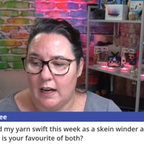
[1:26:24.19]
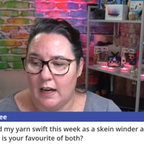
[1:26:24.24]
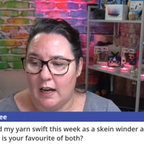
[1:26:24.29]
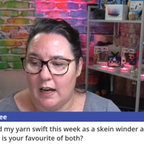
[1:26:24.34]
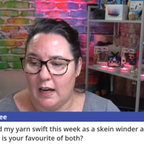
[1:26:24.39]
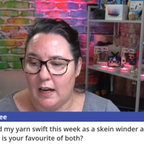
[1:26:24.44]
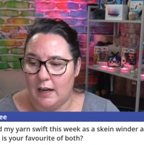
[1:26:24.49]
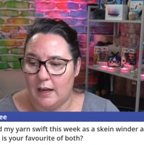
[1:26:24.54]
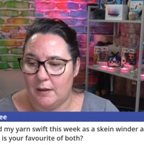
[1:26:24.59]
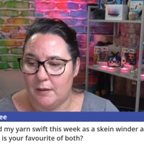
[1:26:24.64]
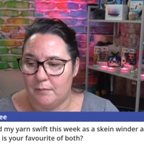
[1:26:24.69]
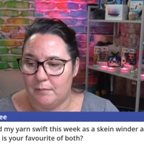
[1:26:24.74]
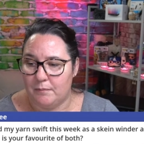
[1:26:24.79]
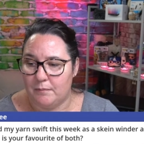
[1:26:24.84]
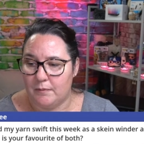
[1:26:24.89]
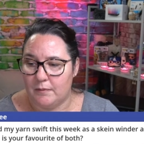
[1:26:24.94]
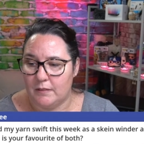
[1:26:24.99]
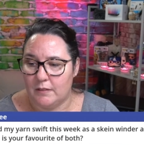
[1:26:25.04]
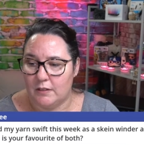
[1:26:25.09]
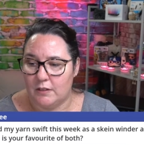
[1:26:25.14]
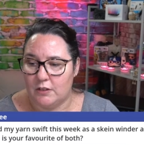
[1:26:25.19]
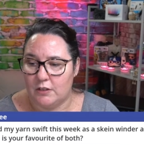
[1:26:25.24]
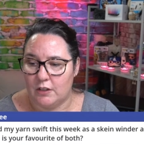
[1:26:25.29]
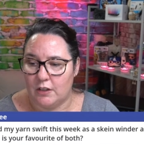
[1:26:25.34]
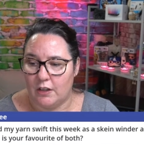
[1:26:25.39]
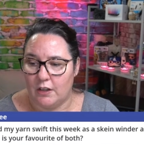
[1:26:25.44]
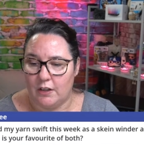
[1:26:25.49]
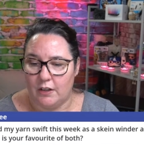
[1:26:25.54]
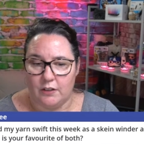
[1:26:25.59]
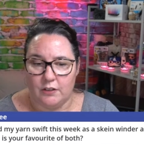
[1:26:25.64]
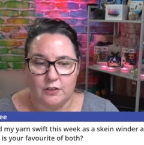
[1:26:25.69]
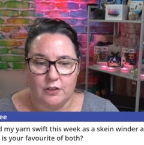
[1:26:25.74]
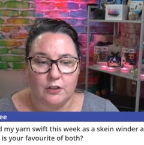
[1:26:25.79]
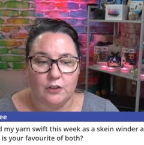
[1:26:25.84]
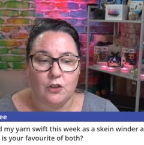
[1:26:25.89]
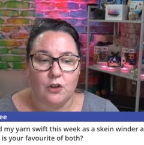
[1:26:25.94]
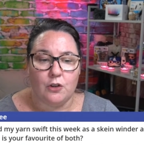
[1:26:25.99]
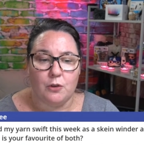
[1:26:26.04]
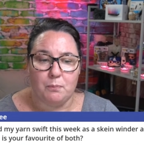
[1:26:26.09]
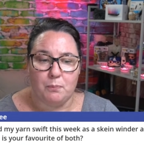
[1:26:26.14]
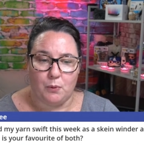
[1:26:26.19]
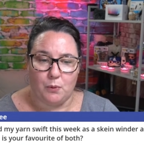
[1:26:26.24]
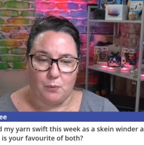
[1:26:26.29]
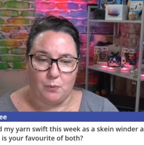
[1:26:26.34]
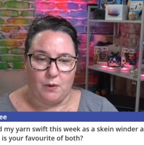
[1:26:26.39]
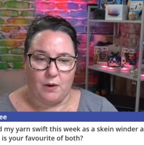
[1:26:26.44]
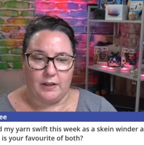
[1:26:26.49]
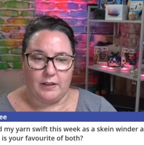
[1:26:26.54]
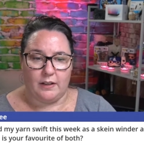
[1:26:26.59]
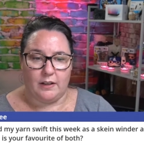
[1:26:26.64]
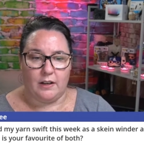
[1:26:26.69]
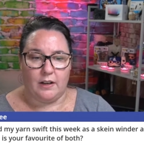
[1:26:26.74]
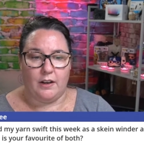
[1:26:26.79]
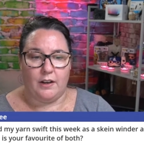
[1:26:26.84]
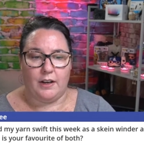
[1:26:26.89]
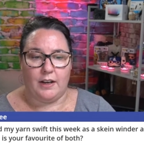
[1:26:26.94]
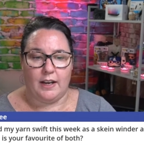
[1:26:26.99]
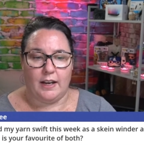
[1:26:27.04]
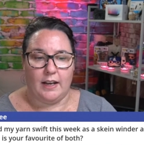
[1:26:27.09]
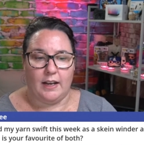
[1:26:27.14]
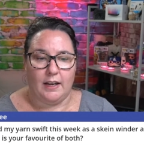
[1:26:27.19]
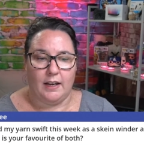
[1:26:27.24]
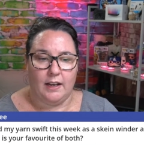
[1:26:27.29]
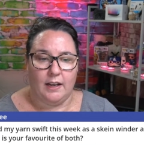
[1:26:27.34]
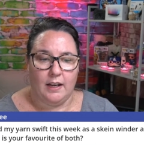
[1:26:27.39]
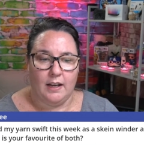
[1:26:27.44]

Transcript: Um, so, so not a ball winder. Okay.